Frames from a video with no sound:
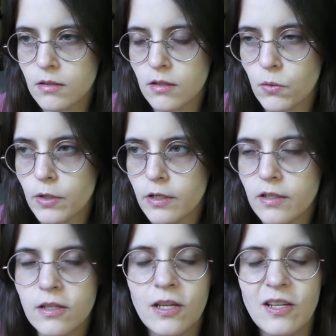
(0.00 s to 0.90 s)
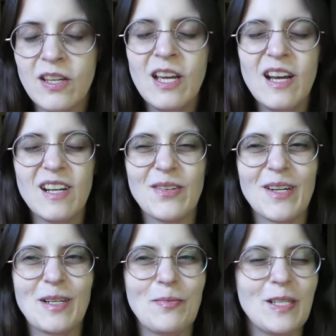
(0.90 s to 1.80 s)
annoying, I
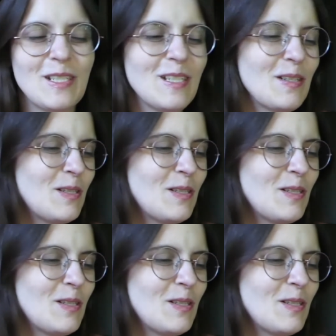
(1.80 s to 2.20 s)
recommend it.